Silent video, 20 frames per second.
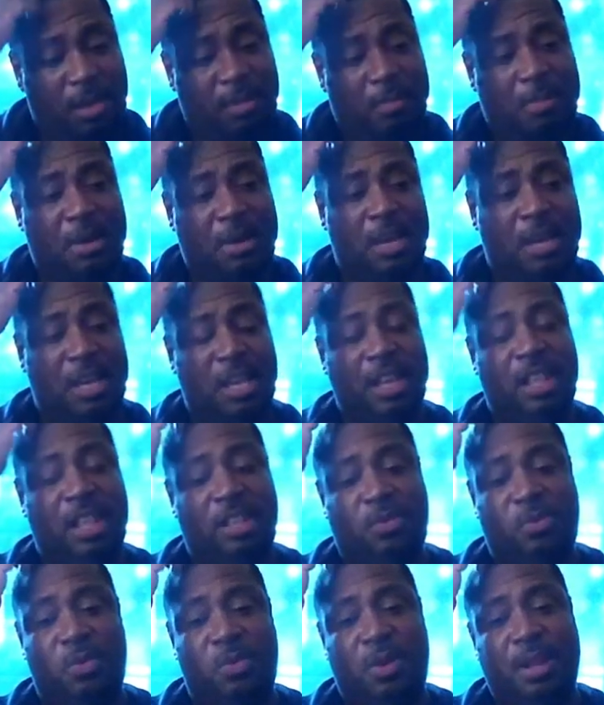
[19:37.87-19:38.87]
But it
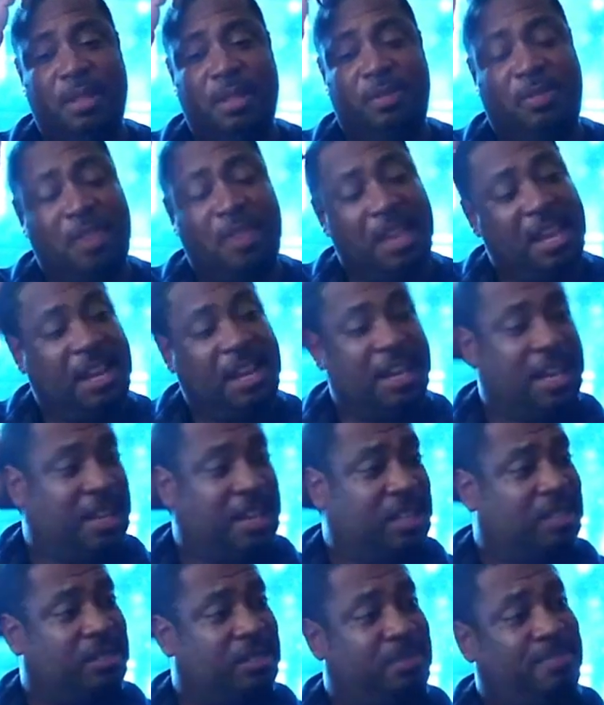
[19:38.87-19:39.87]
is one thing that
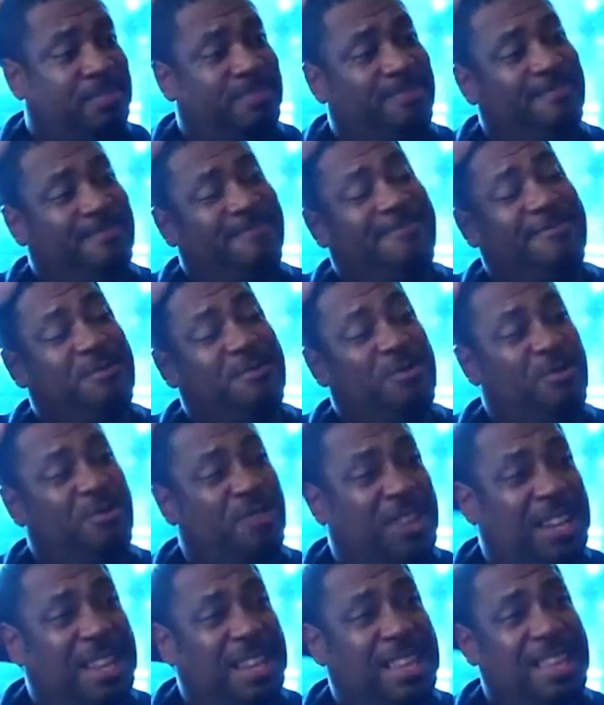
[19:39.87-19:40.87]
is
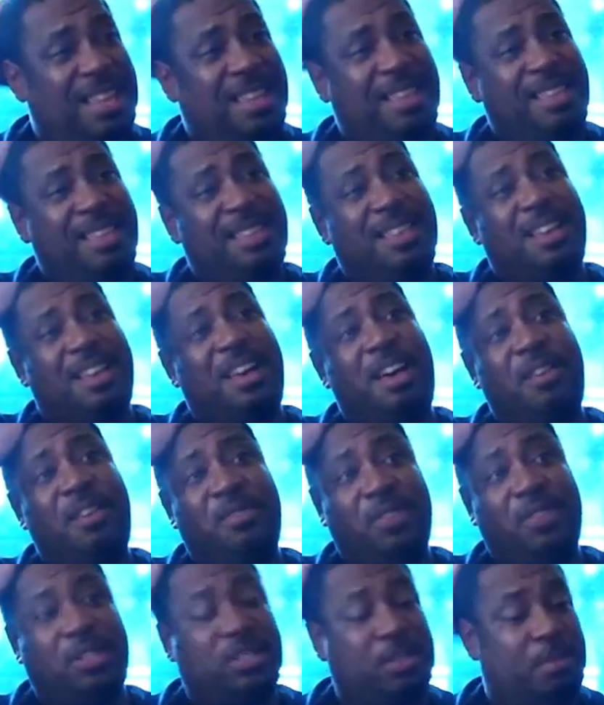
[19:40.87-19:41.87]
really
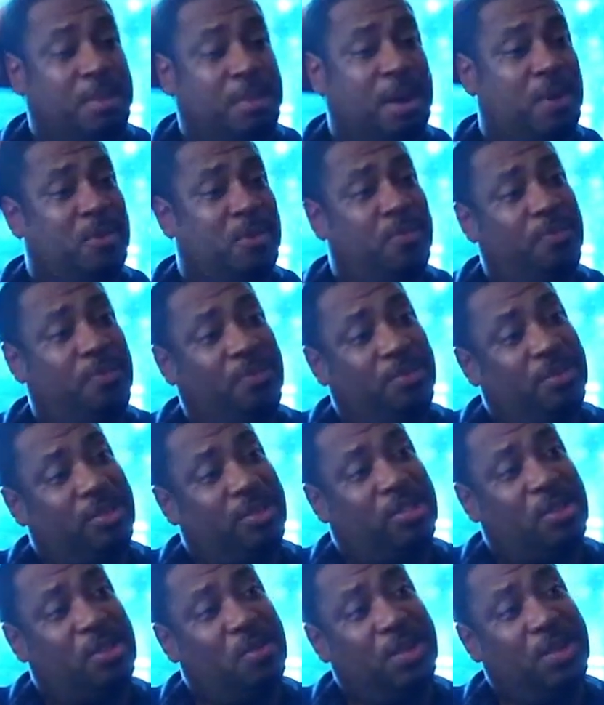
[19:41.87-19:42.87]
obvious about
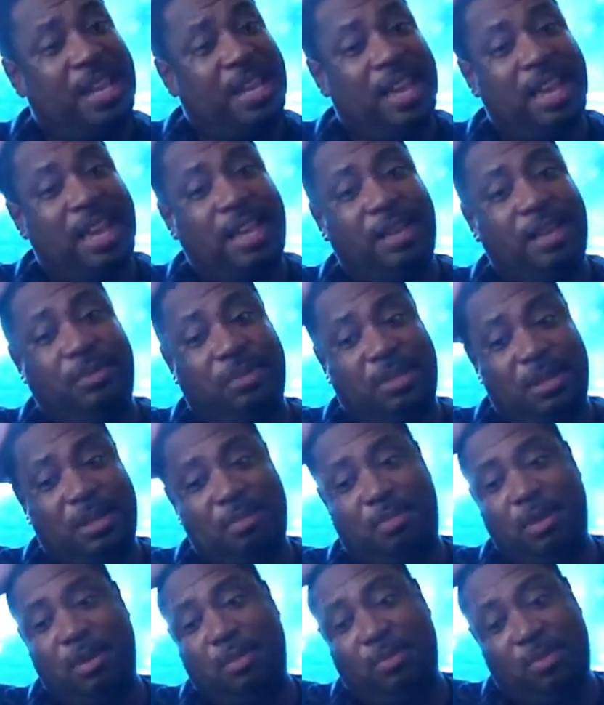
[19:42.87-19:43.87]
Sony games,
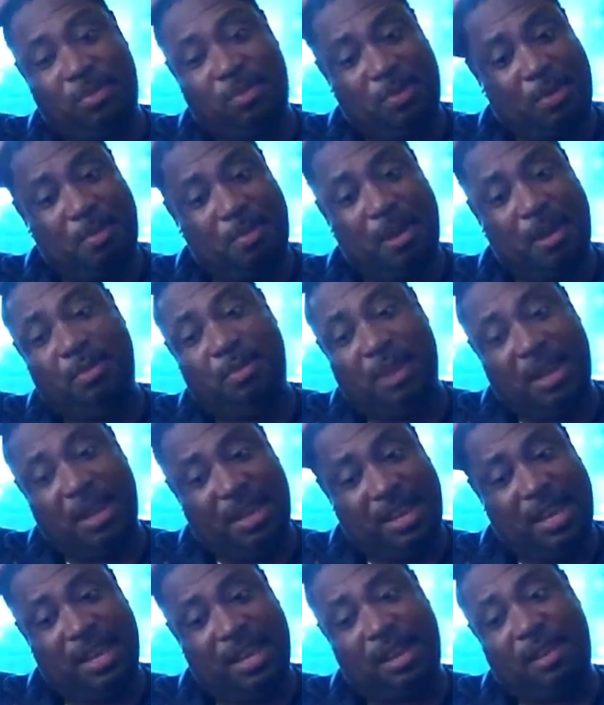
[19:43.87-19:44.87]
and people maybe
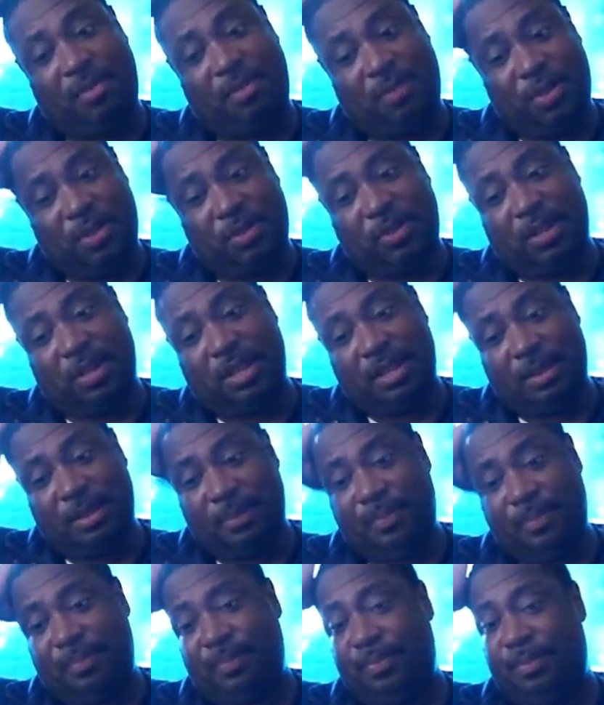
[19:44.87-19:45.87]
they'll get it eventually.
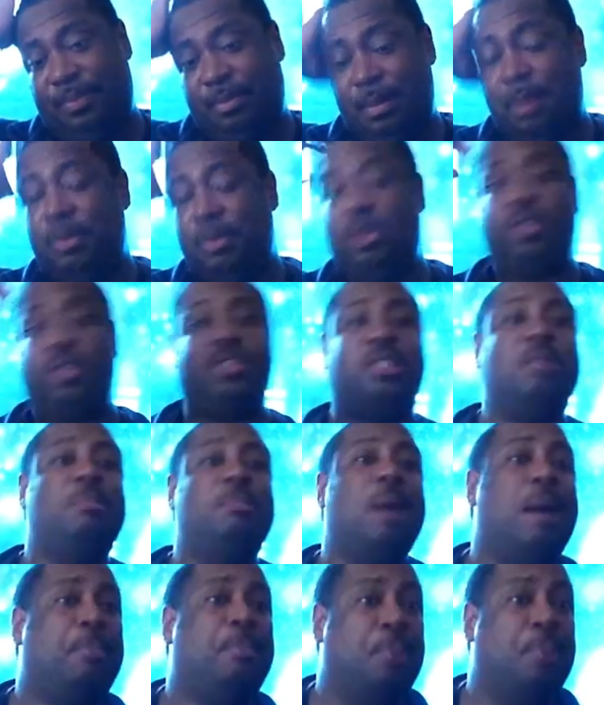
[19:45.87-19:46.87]
Maybe you'll see
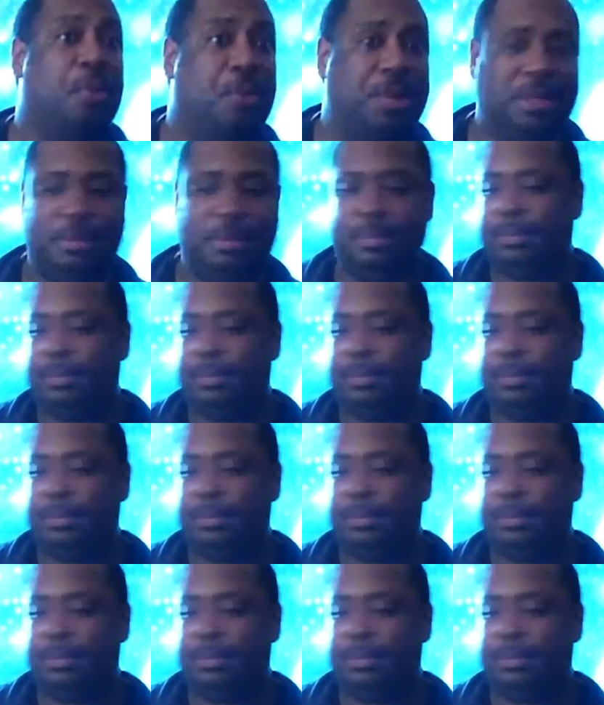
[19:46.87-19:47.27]
my point.